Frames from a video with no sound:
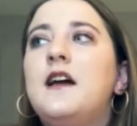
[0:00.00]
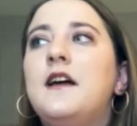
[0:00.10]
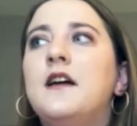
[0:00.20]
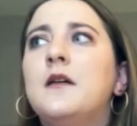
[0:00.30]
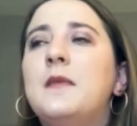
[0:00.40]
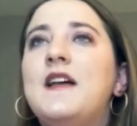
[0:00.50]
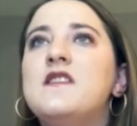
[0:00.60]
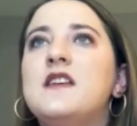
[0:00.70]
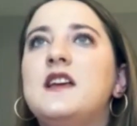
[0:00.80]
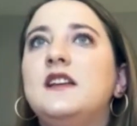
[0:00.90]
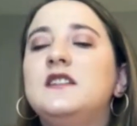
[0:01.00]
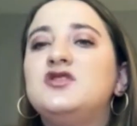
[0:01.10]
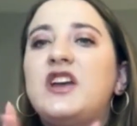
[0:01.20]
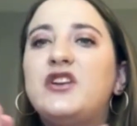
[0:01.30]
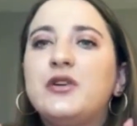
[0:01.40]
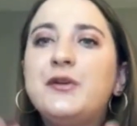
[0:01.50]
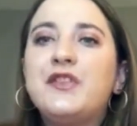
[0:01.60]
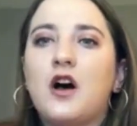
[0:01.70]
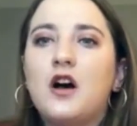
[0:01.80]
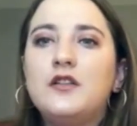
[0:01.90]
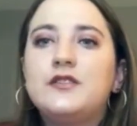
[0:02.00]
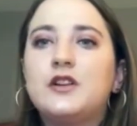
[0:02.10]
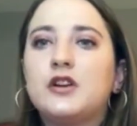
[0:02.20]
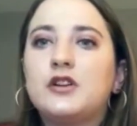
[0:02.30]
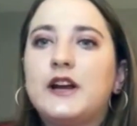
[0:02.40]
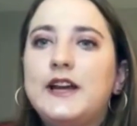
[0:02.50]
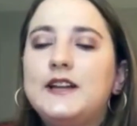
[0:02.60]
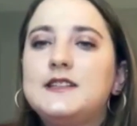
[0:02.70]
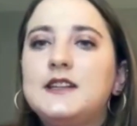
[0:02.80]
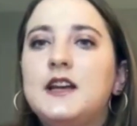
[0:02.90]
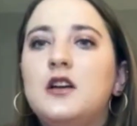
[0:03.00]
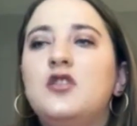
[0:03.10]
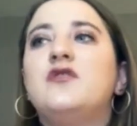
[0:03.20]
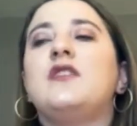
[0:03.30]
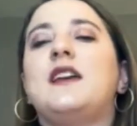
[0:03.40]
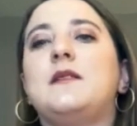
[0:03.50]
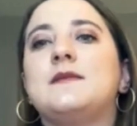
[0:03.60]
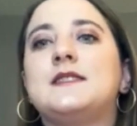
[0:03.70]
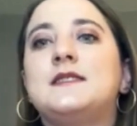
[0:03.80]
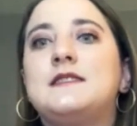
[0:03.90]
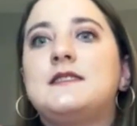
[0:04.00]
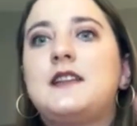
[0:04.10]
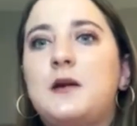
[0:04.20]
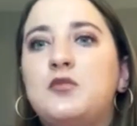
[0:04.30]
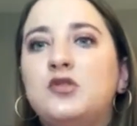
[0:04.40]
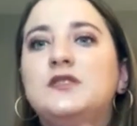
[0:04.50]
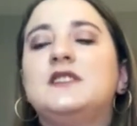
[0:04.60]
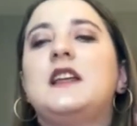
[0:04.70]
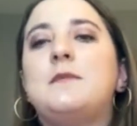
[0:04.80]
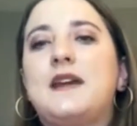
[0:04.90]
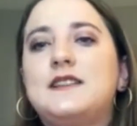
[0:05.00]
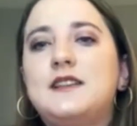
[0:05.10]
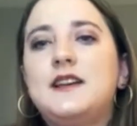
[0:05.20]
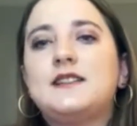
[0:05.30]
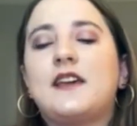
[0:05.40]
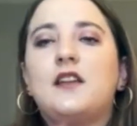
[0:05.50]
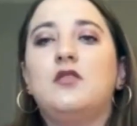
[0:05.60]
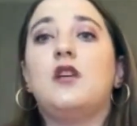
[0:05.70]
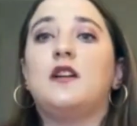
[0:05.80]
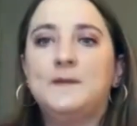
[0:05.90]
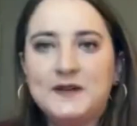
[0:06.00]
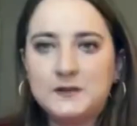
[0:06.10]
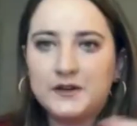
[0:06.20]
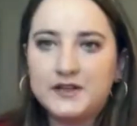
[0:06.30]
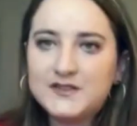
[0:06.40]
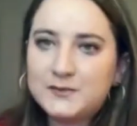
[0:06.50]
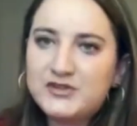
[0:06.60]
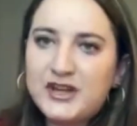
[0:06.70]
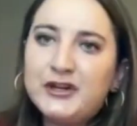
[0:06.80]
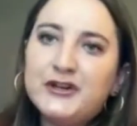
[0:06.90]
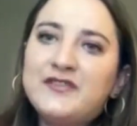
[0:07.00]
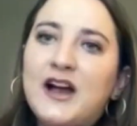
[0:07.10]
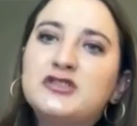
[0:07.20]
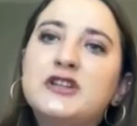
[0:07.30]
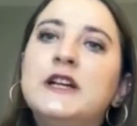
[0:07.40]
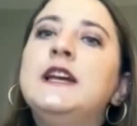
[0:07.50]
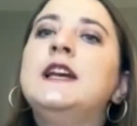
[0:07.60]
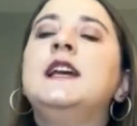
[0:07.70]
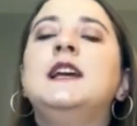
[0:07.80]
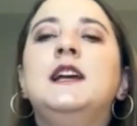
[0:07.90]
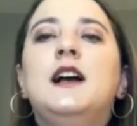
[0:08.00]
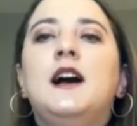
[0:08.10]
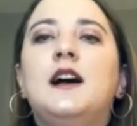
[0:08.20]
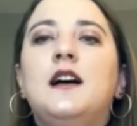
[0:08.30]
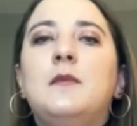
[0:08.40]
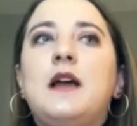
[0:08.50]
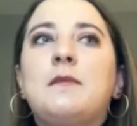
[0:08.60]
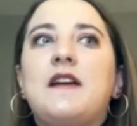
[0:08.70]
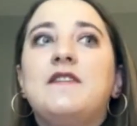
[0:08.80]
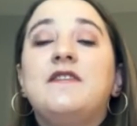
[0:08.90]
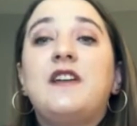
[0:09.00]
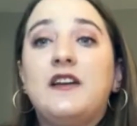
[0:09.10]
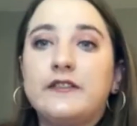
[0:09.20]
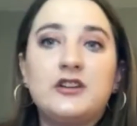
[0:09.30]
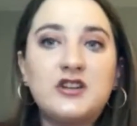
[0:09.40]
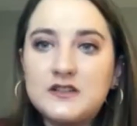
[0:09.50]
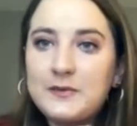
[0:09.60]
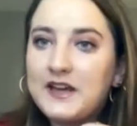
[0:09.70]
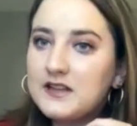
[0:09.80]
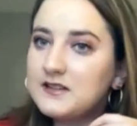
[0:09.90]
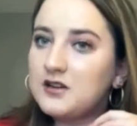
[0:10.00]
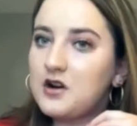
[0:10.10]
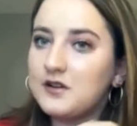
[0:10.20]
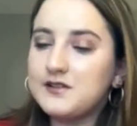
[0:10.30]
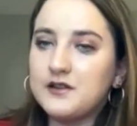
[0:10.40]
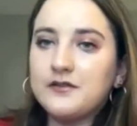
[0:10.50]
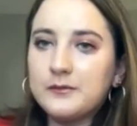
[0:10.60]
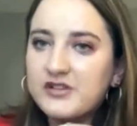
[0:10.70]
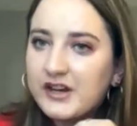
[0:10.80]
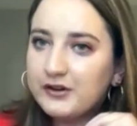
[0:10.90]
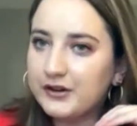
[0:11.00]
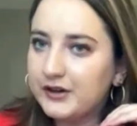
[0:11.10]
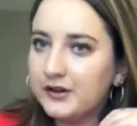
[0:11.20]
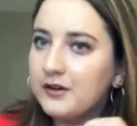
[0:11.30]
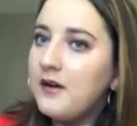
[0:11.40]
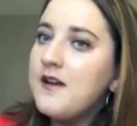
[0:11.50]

And then J. Crew and Loft are great for like staples and like basics. I get a lot of my sweaters from J. Crew Factory, and my favorite dress pants are also from J. Crew.